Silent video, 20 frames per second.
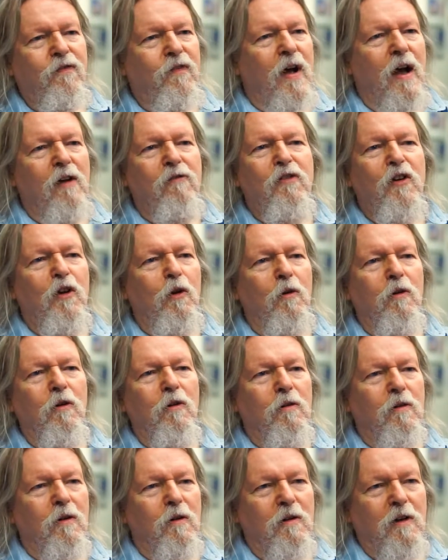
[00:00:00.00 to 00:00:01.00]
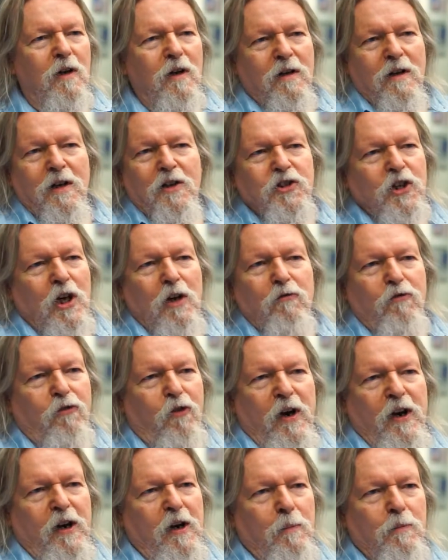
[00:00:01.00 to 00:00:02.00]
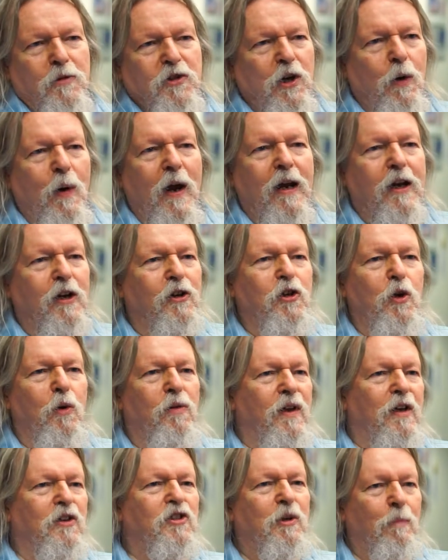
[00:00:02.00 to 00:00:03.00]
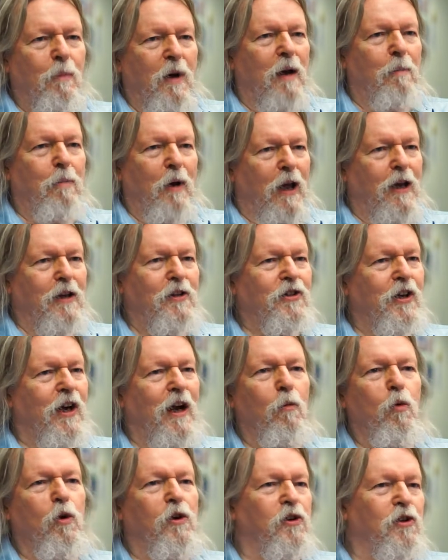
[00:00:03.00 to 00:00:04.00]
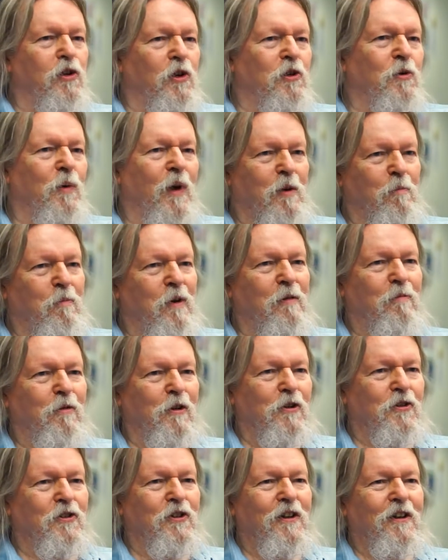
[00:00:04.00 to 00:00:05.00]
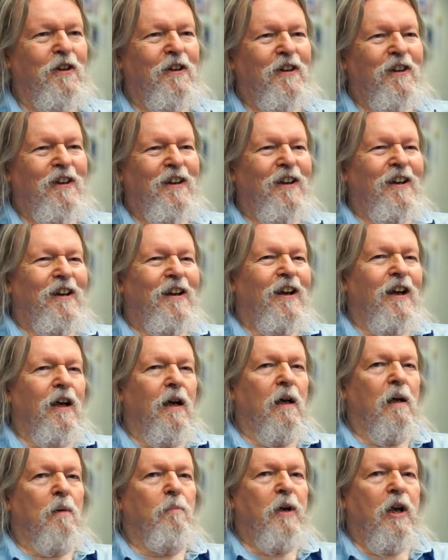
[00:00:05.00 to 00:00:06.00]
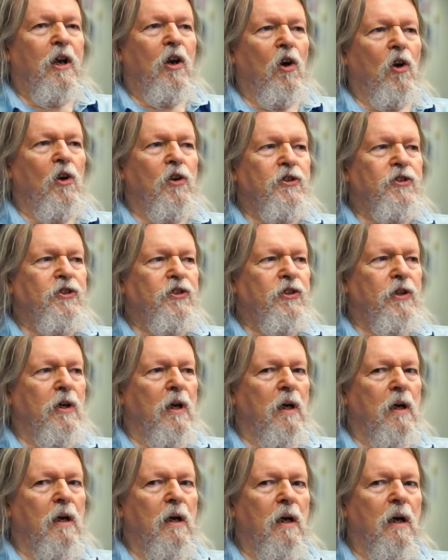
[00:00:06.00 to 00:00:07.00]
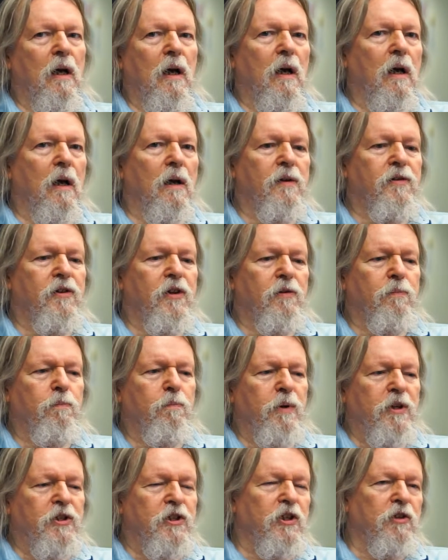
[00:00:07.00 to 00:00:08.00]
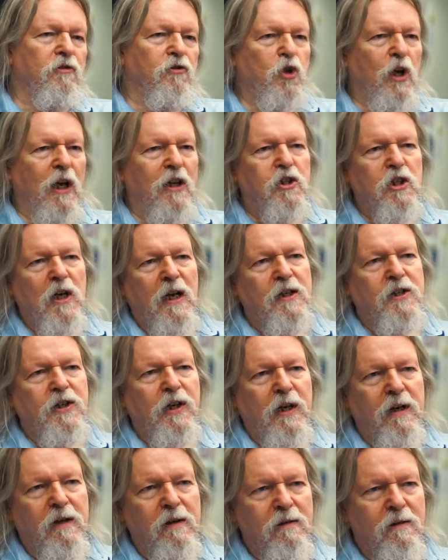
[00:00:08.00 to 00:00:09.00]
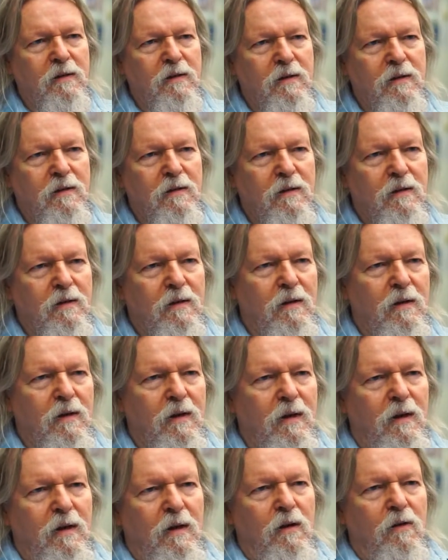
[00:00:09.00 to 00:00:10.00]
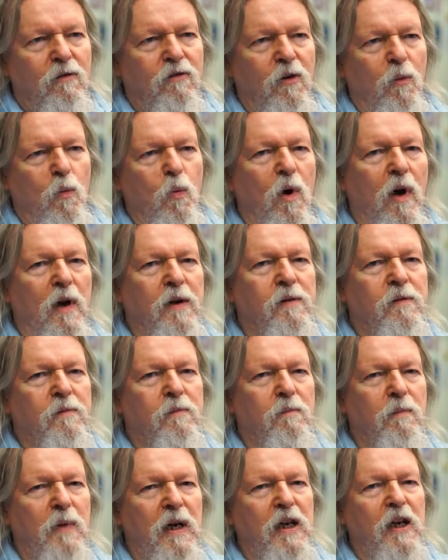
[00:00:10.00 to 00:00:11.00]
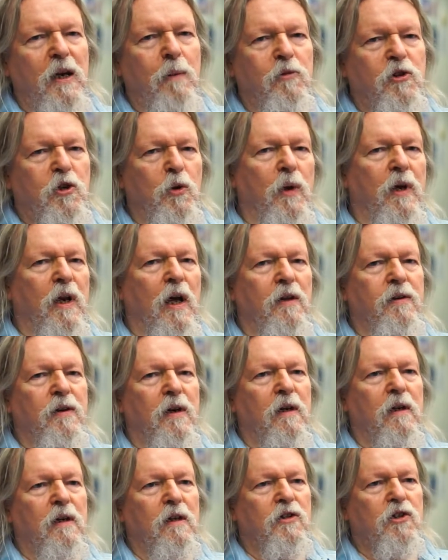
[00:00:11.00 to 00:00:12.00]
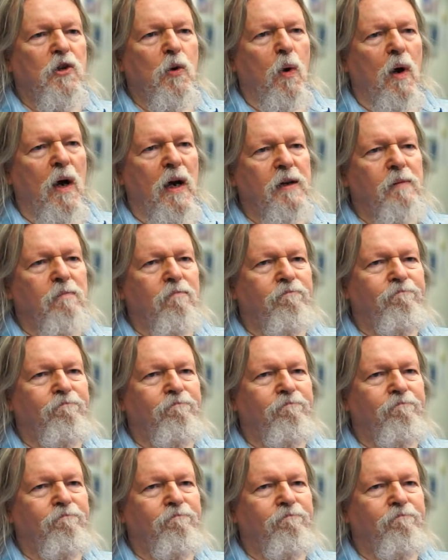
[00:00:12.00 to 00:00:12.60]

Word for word: I feel a certain freedom, so I can do things to my plays that I wouldn't do to other people's, because the business of translating from one medium to another is quite